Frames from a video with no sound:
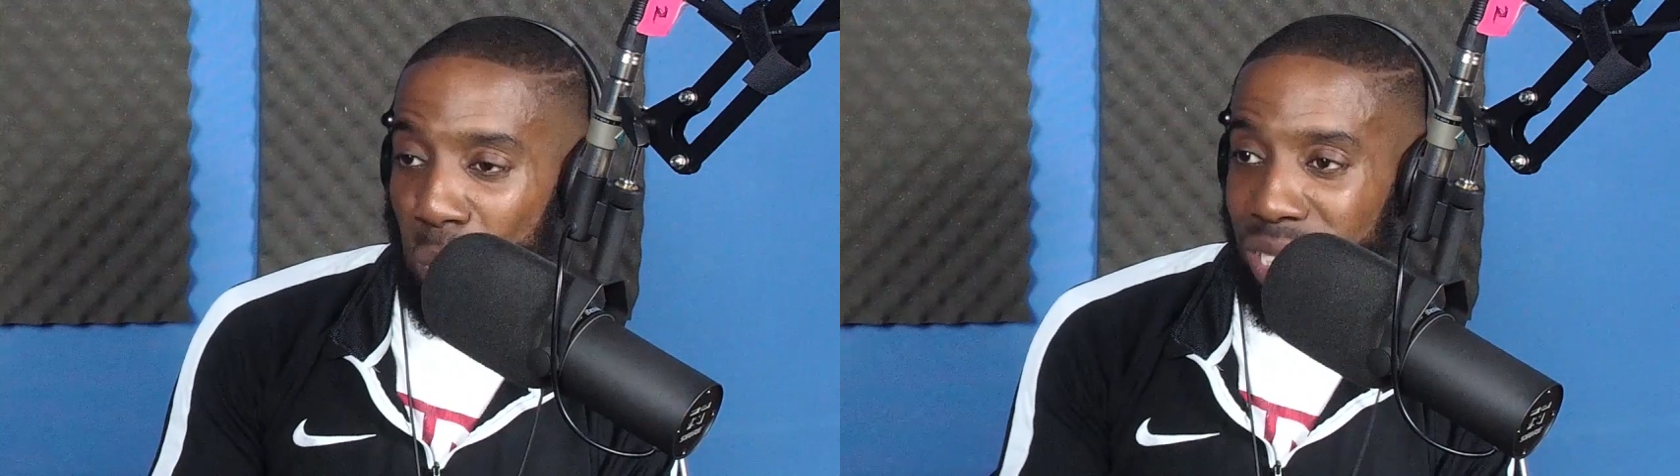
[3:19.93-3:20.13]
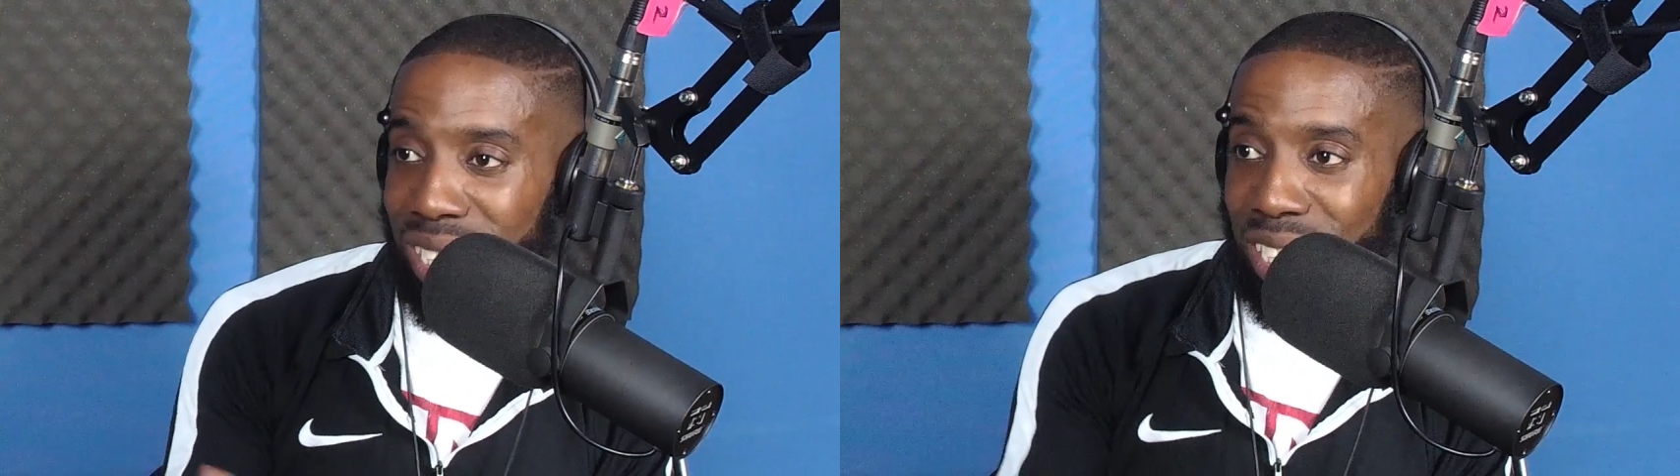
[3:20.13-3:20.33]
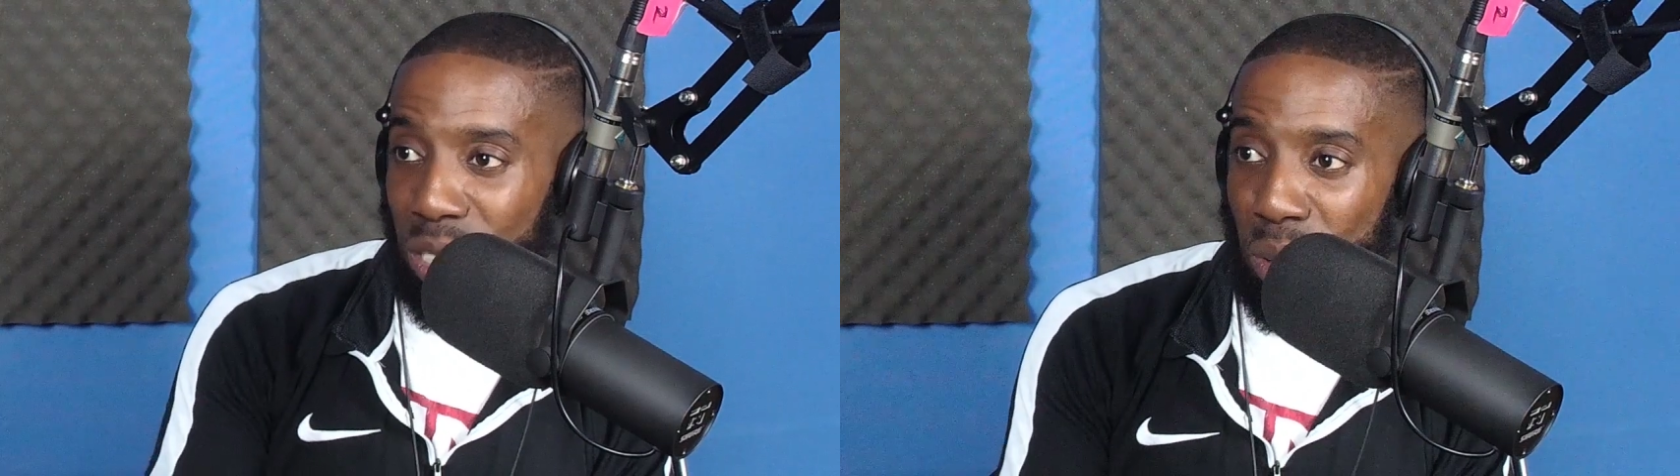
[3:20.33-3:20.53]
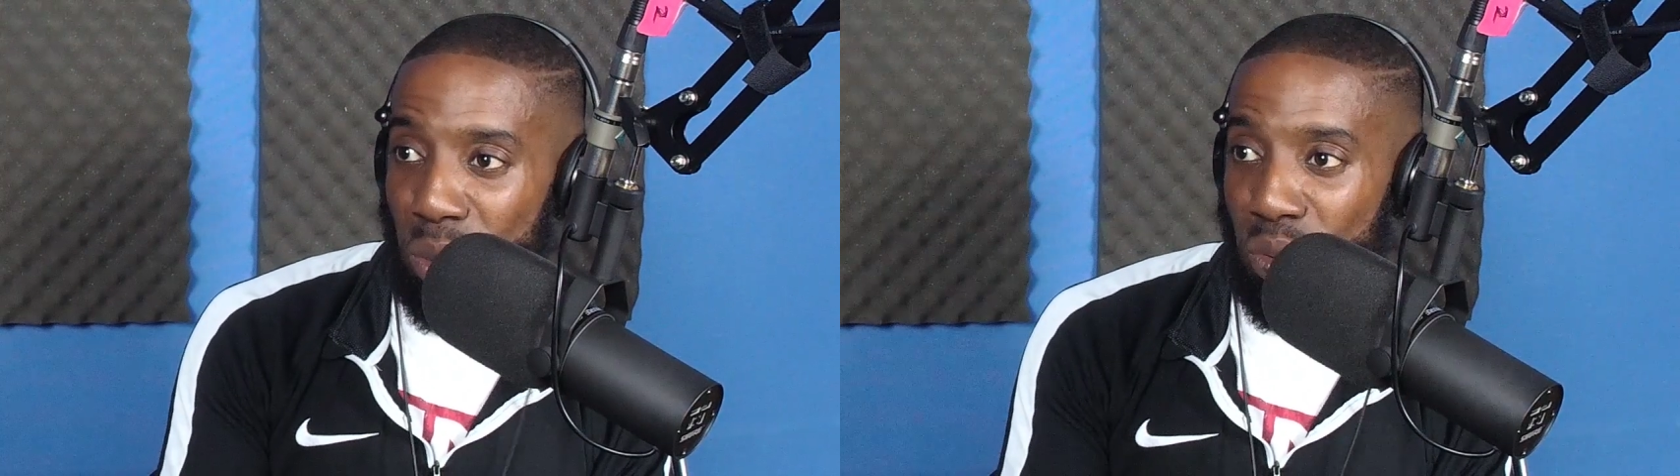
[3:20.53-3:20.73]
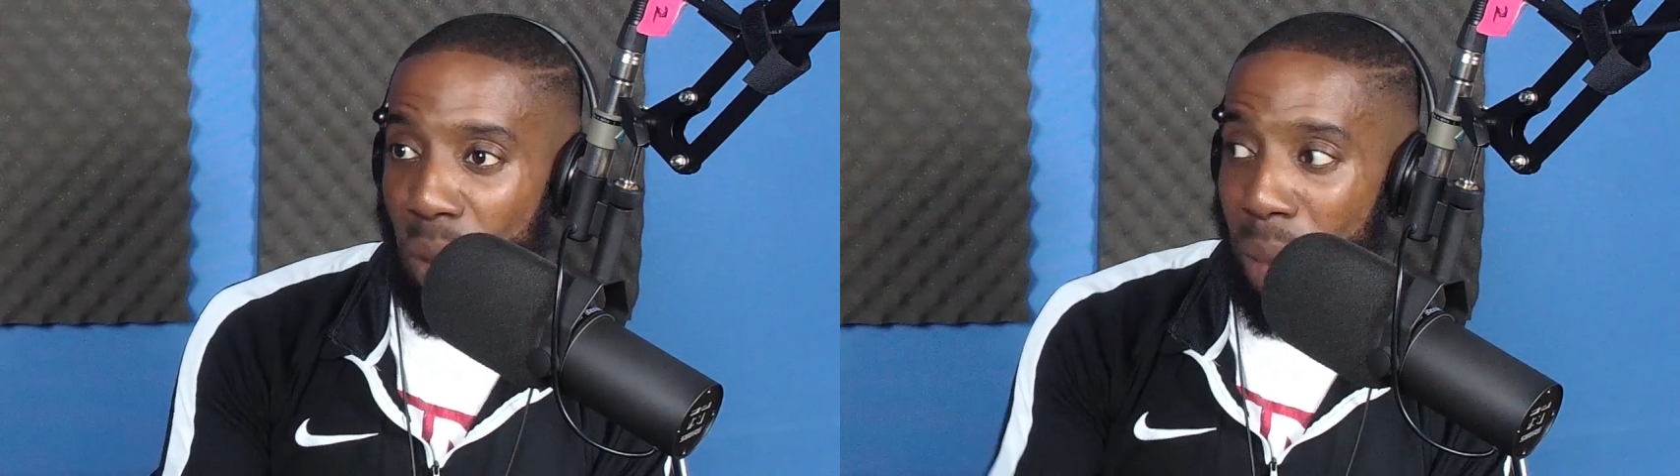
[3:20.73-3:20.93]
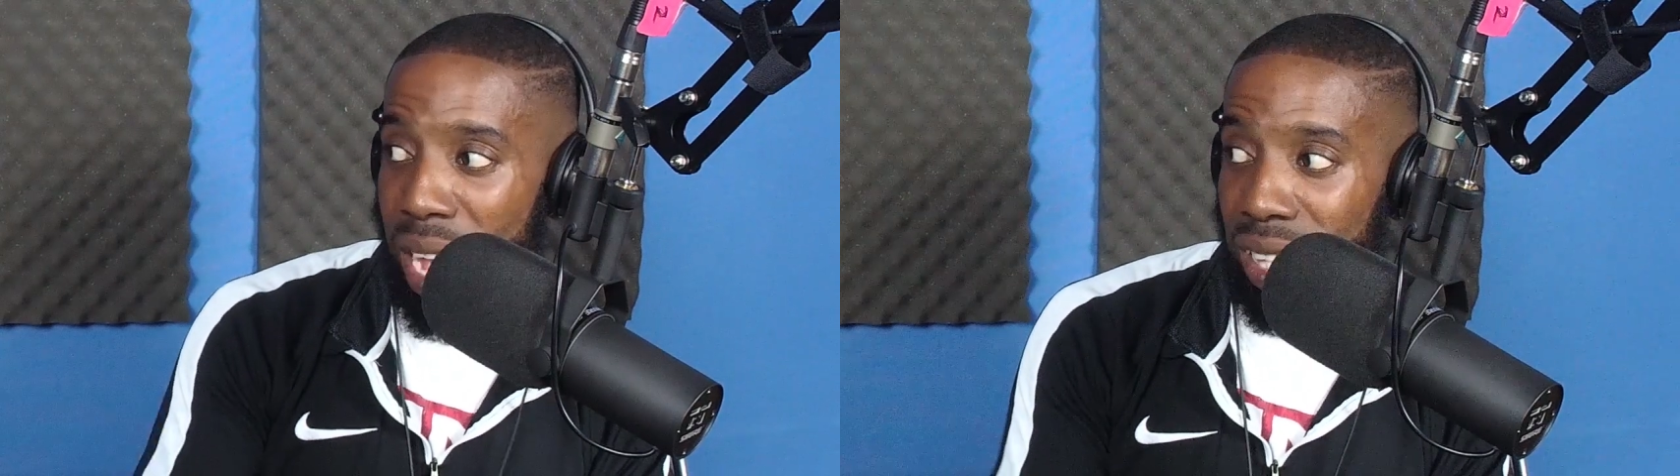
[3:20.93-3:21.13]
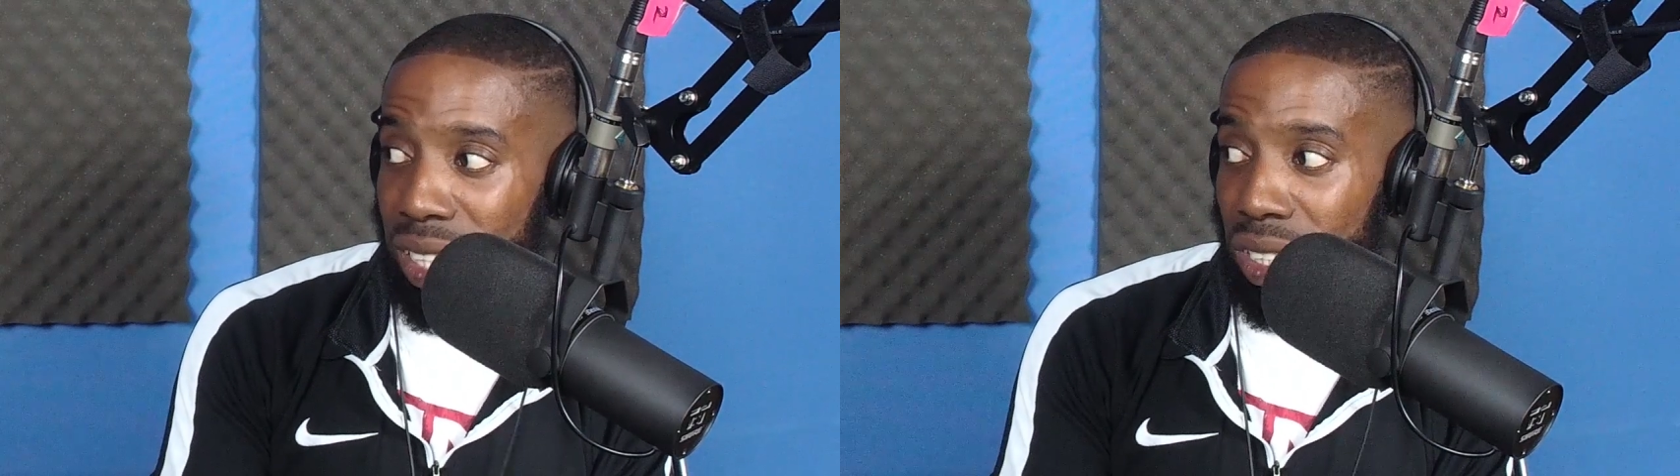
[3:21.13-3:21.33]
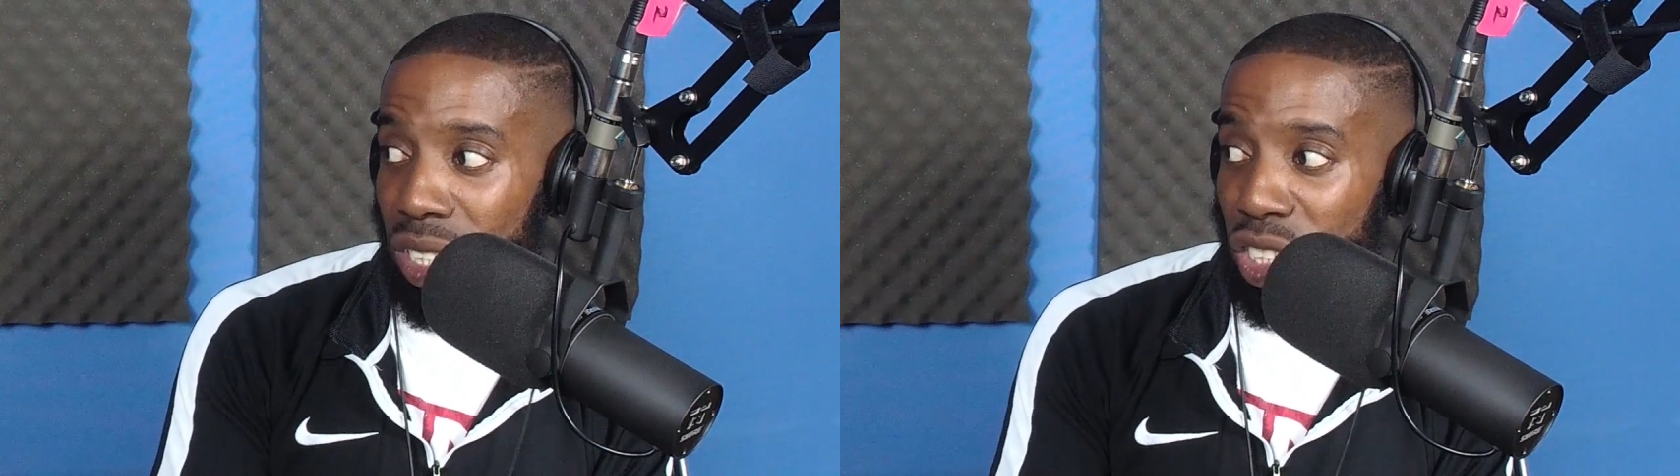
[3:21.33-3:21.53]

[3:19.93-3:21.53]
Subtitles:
was still remaining.